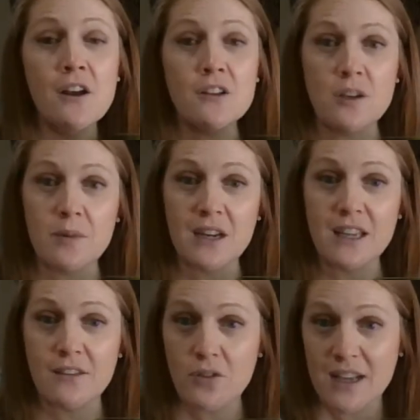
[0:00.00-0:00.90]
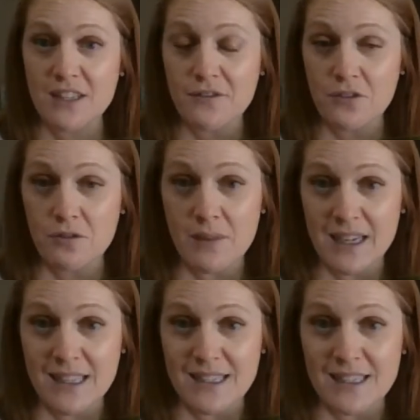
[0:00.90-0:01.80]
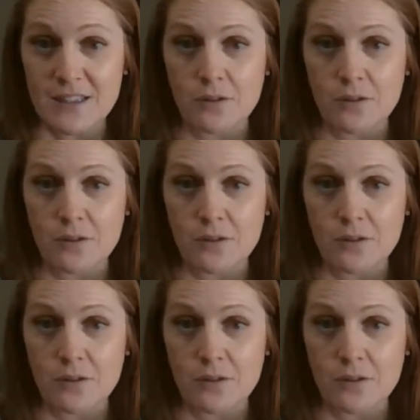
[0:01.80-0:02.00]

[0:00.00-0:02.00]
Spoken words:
So I'm going to give you guys a few minutes